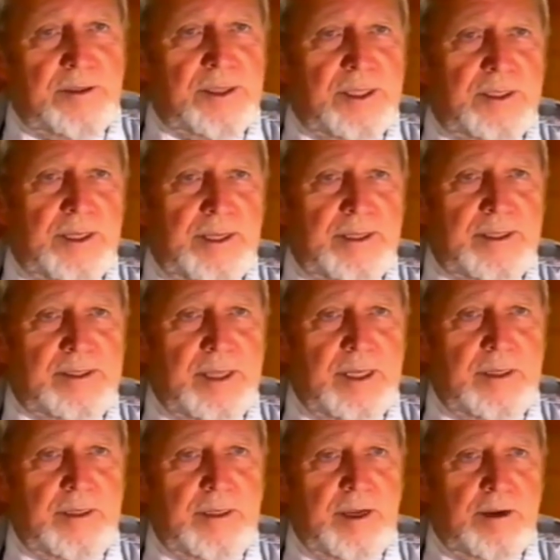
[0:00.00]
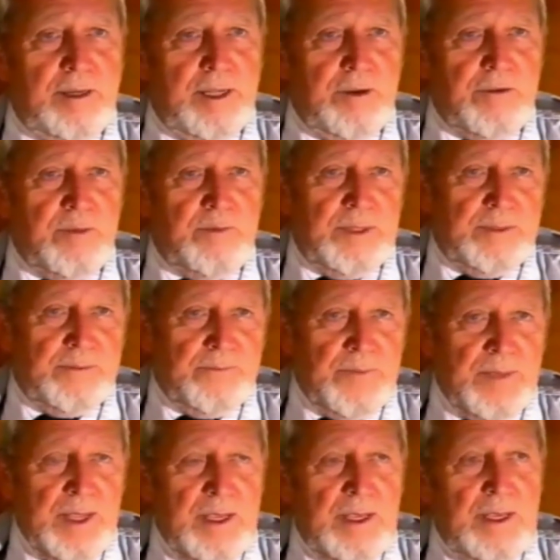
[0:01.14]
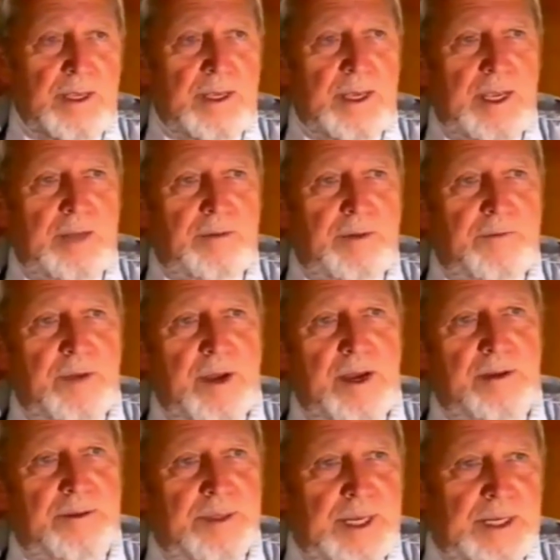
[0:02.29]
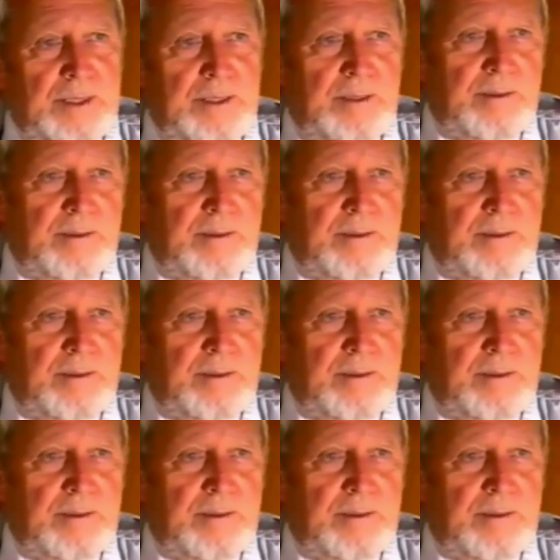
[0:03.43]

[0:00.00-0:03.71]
using the latest state-of-the-art equipment. And we found that